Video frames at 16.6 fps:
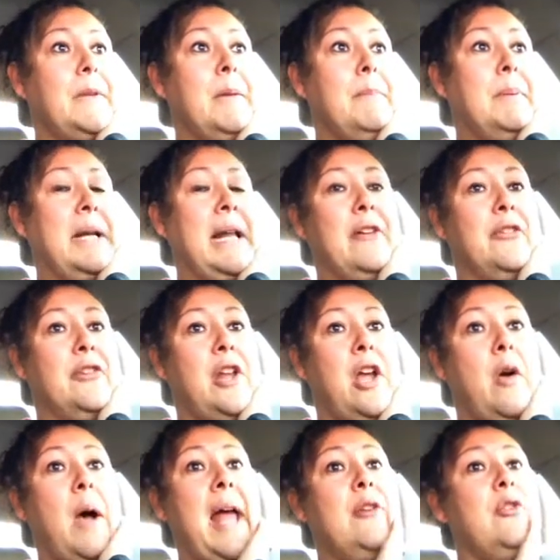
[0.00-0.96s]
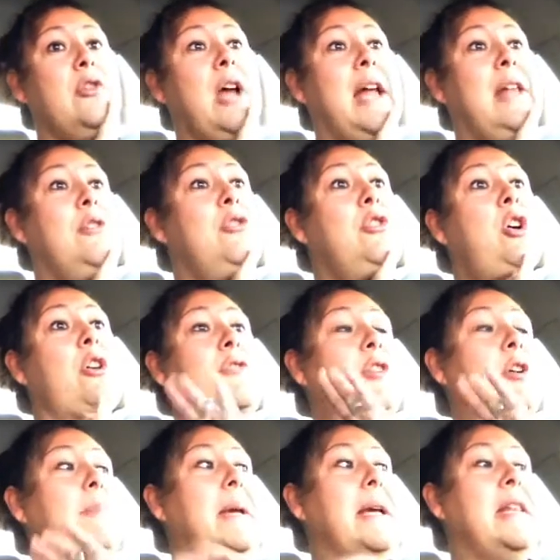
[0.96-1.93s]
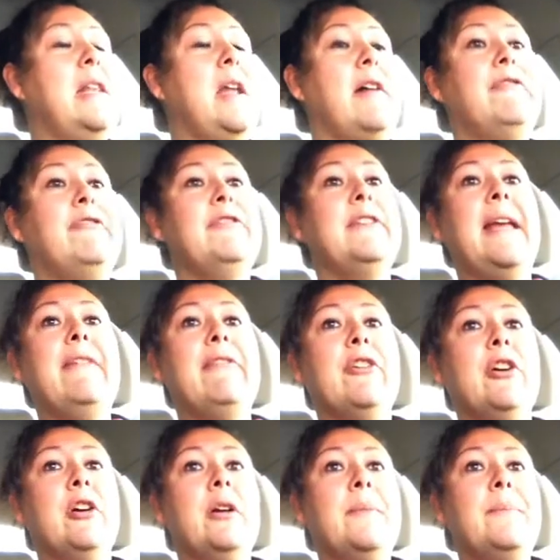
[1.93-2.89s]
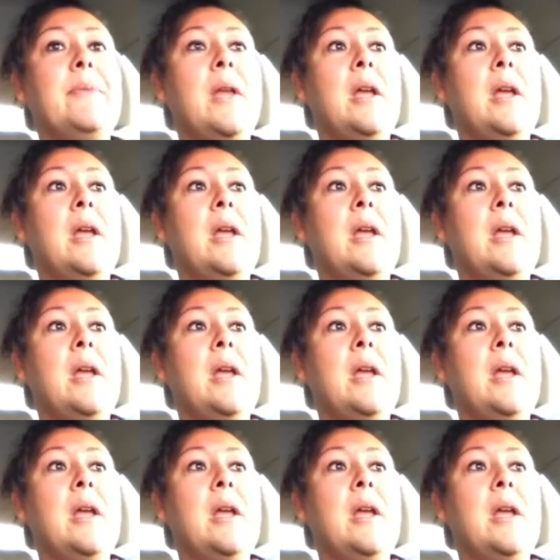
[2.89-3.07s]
But I don't know. I don't know if there'll be enough flavor.